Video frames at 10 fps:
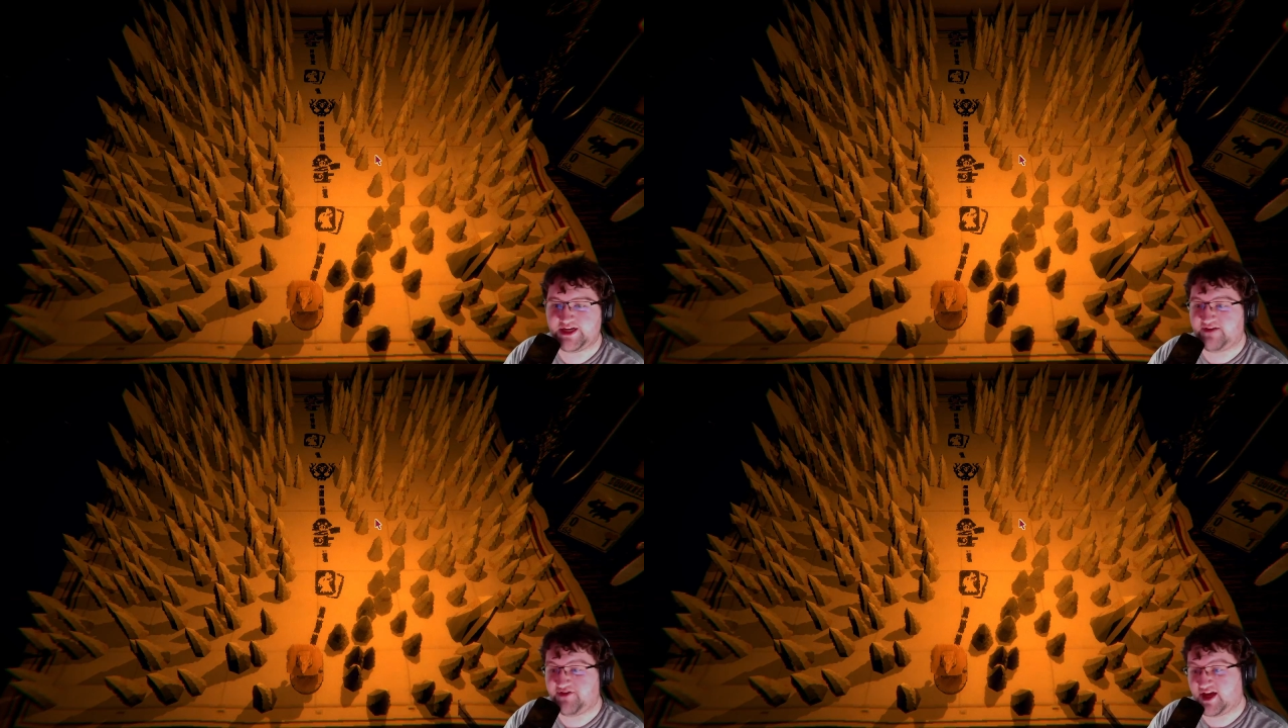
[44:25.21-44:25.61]

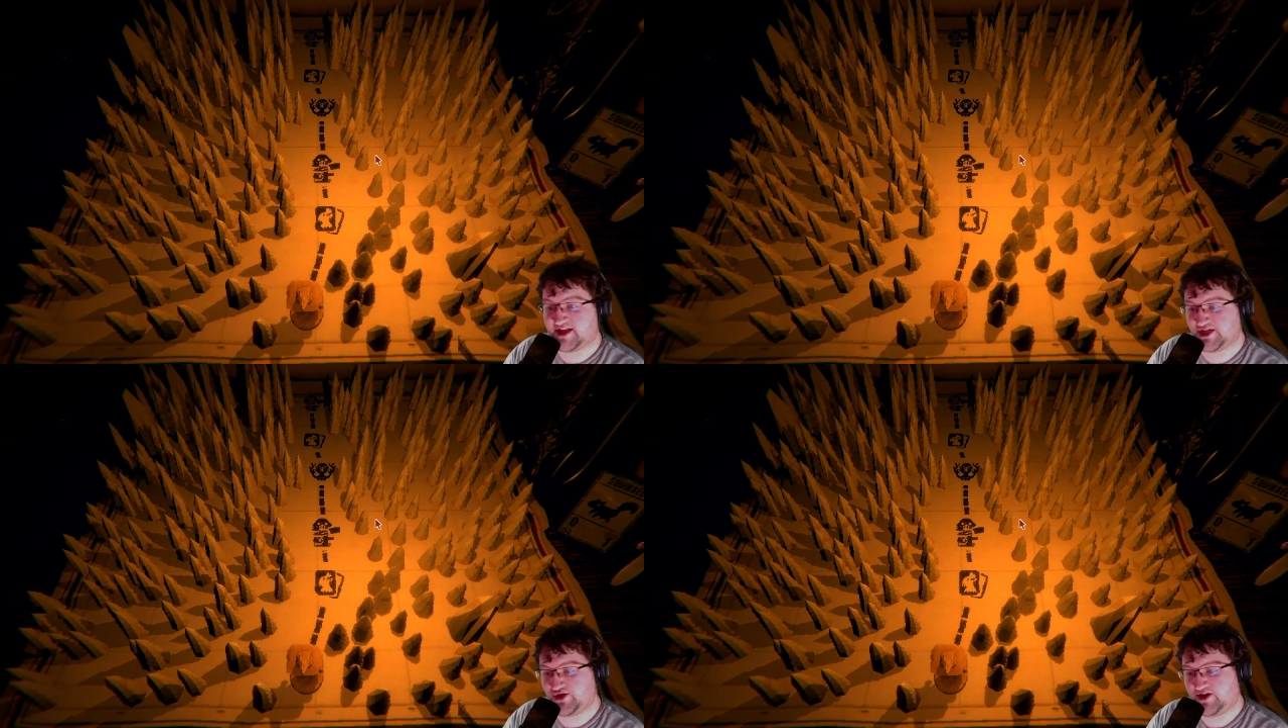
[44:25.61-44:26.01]
If you guys
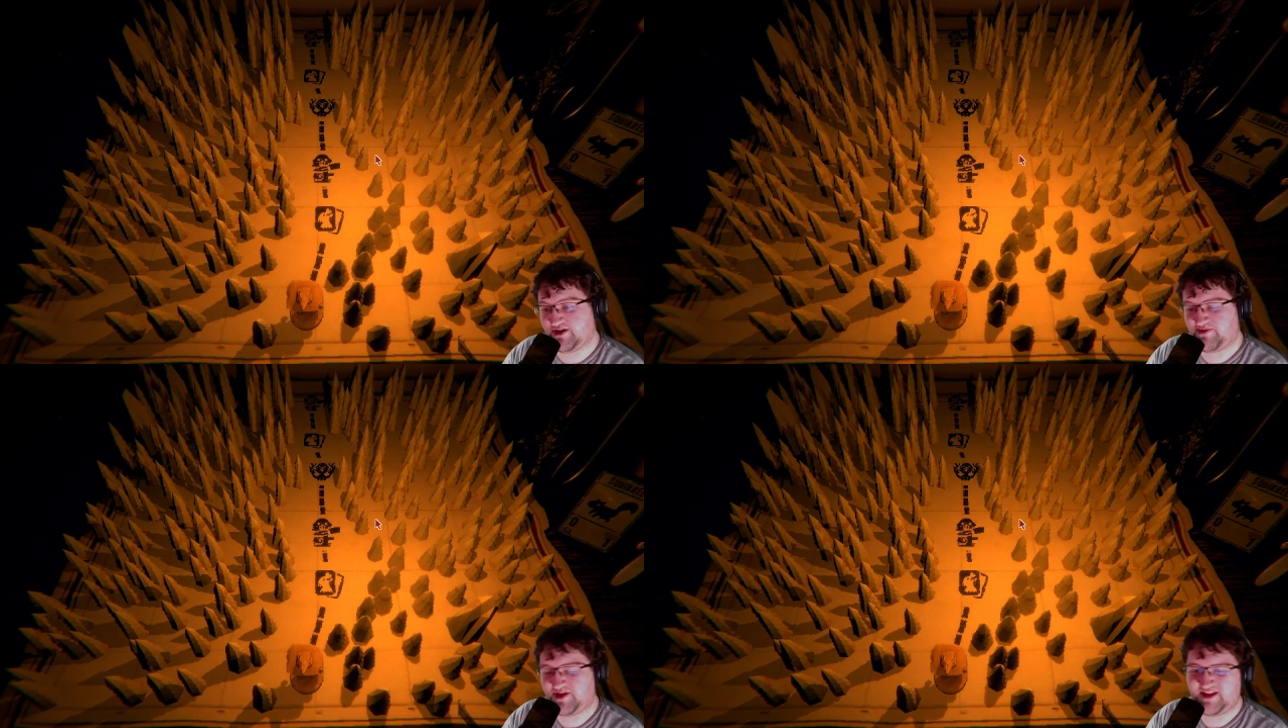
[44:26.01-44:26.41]
enjoyed it,
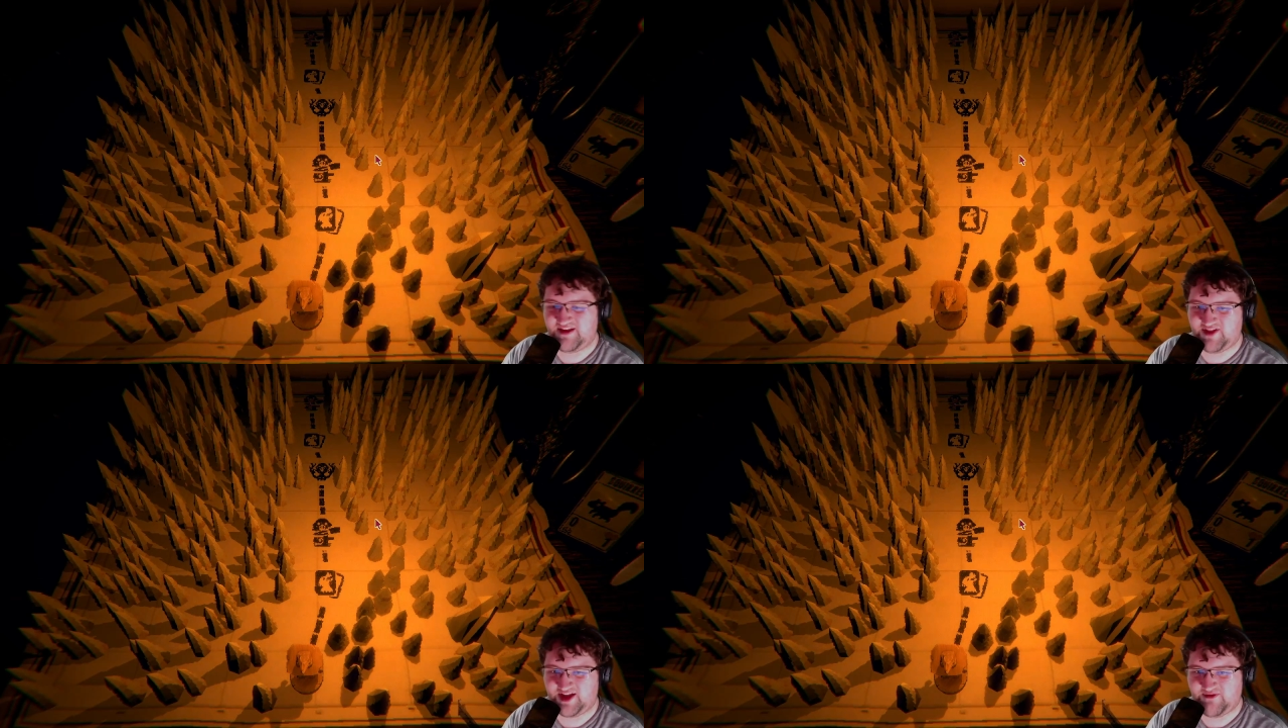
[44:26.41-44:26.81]
please leave a
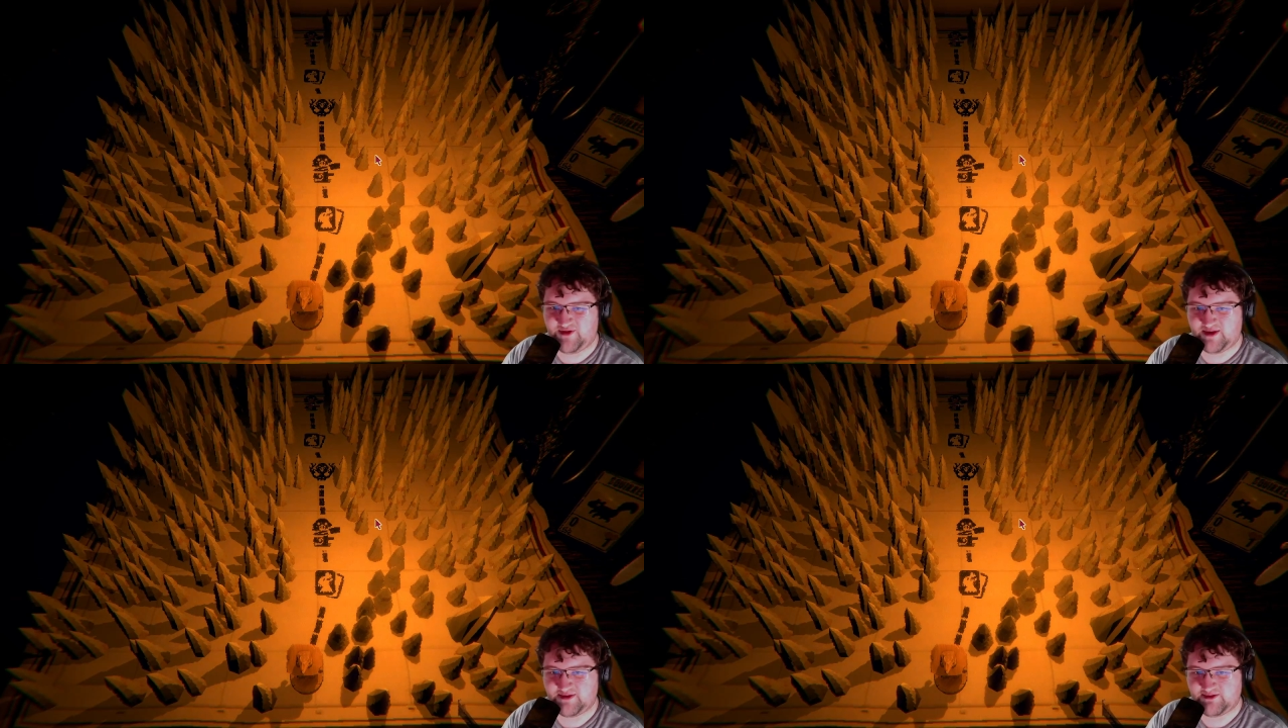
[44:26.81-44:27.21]
like, leave a
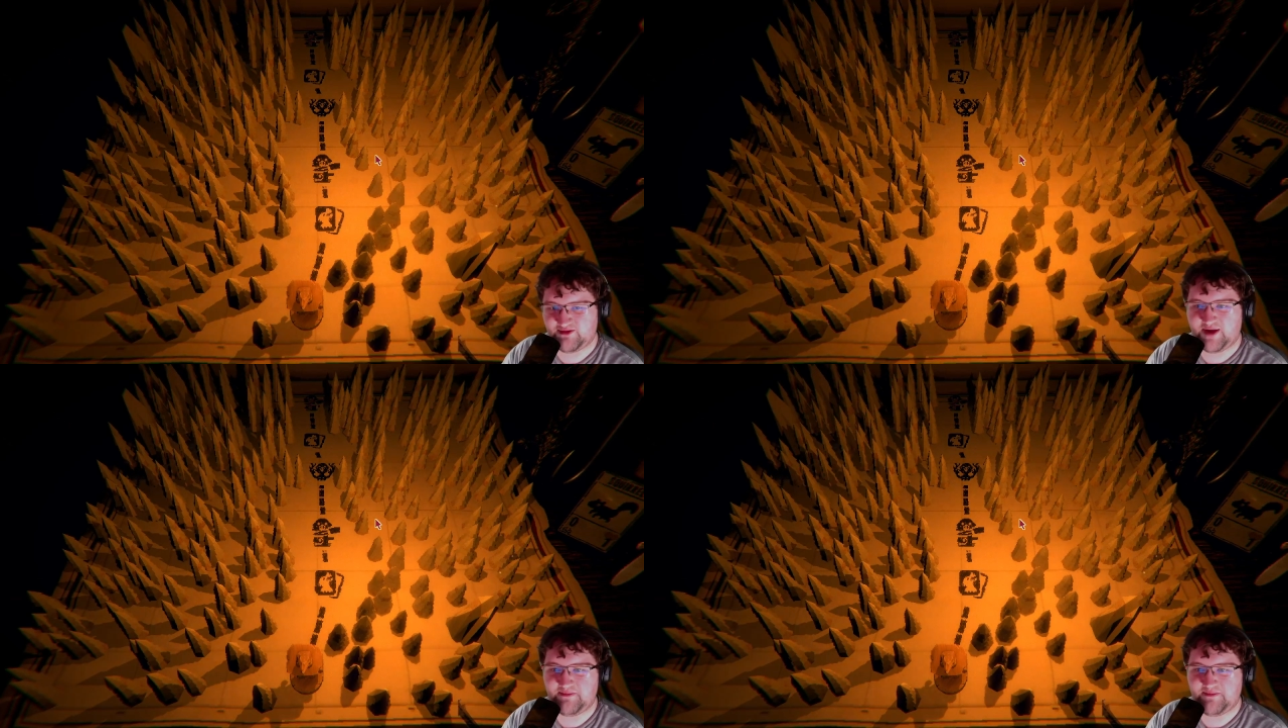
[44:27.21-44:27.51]
comment, subscribe.